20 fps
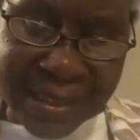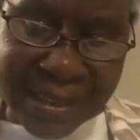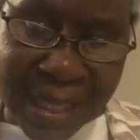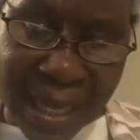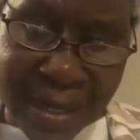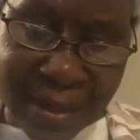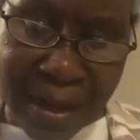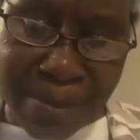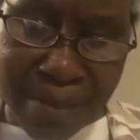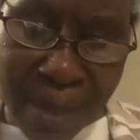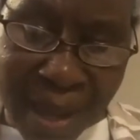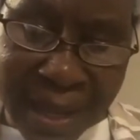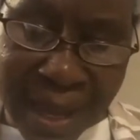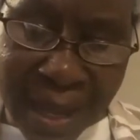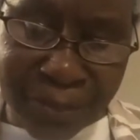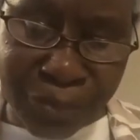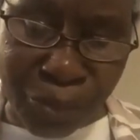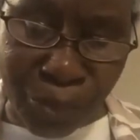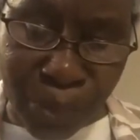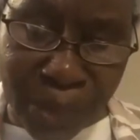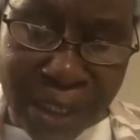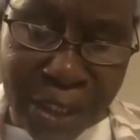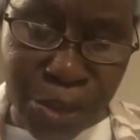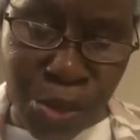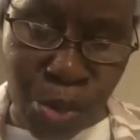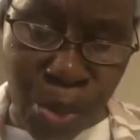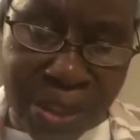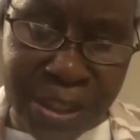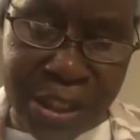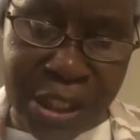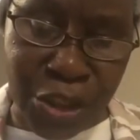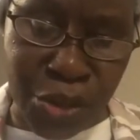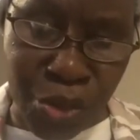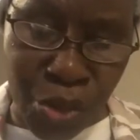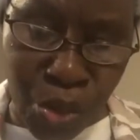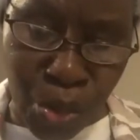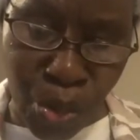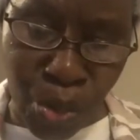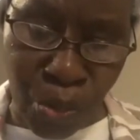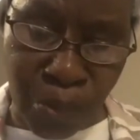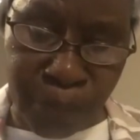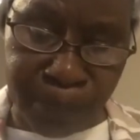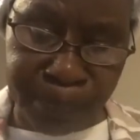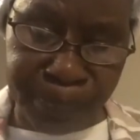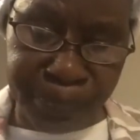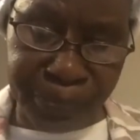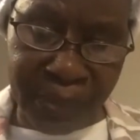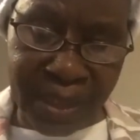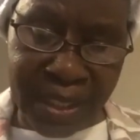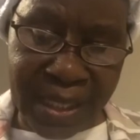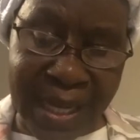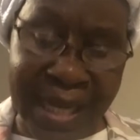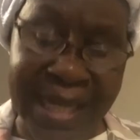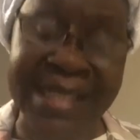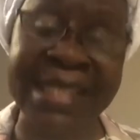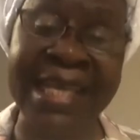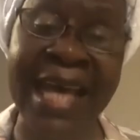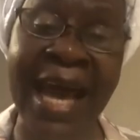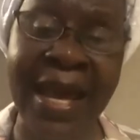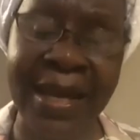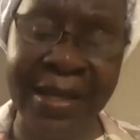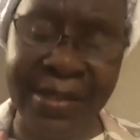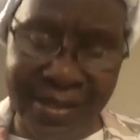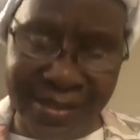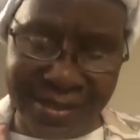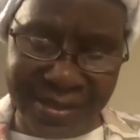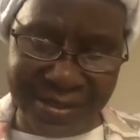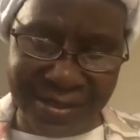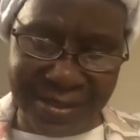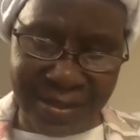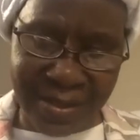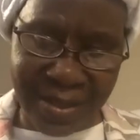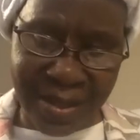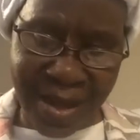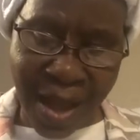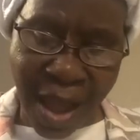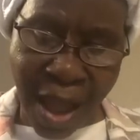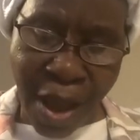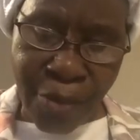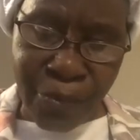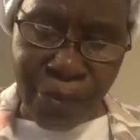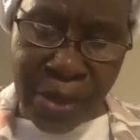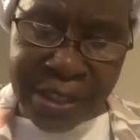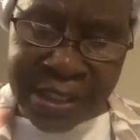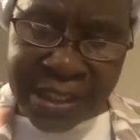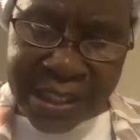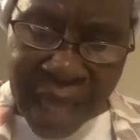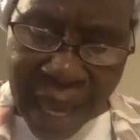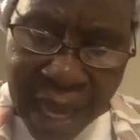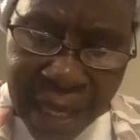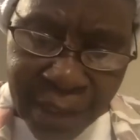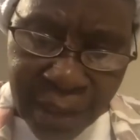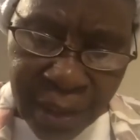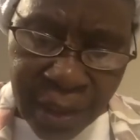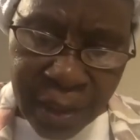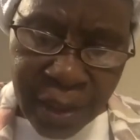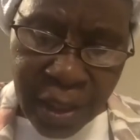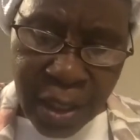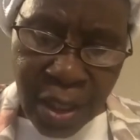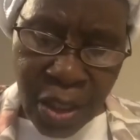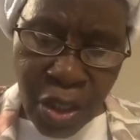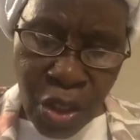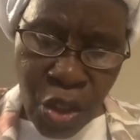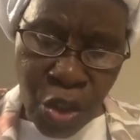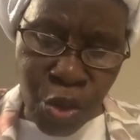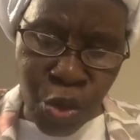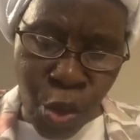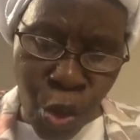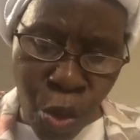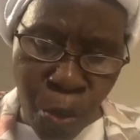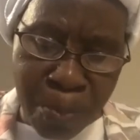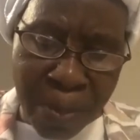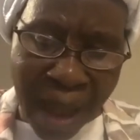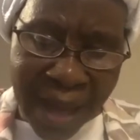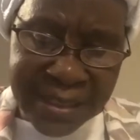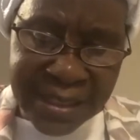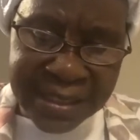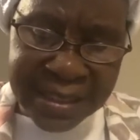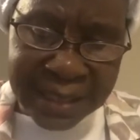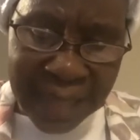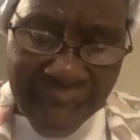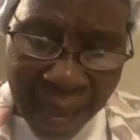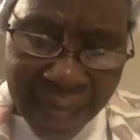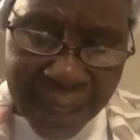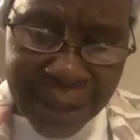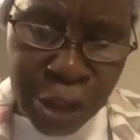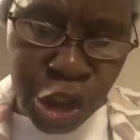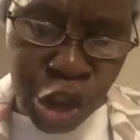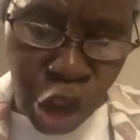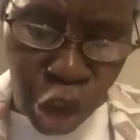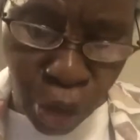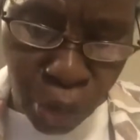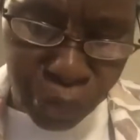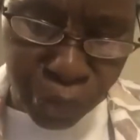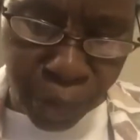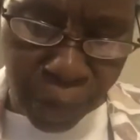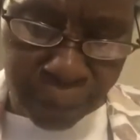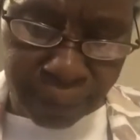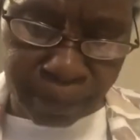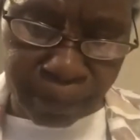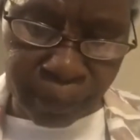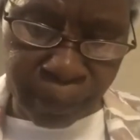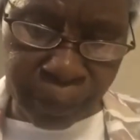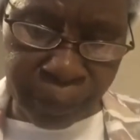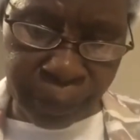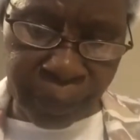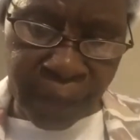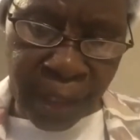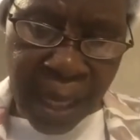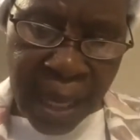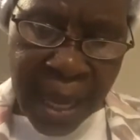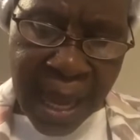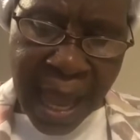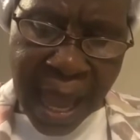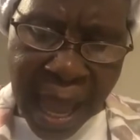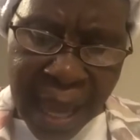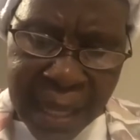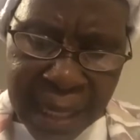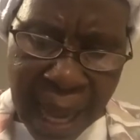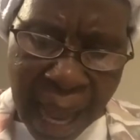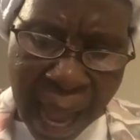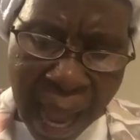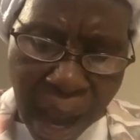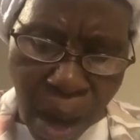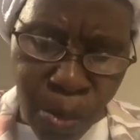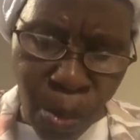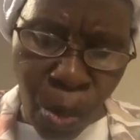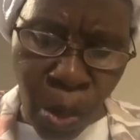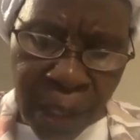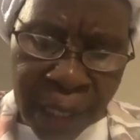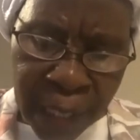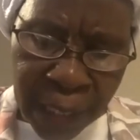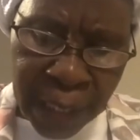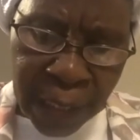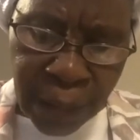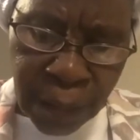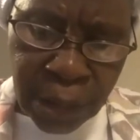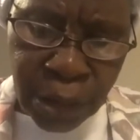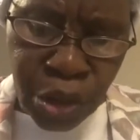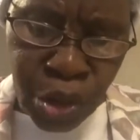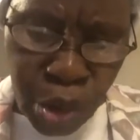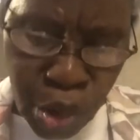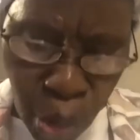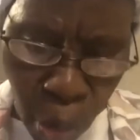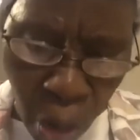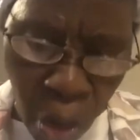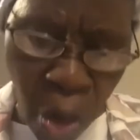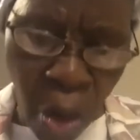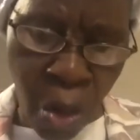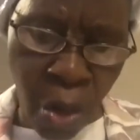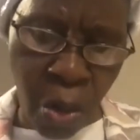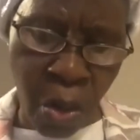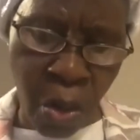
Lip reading: Jeremiah 3, 22. It says, return, you backslide children, and I will heal your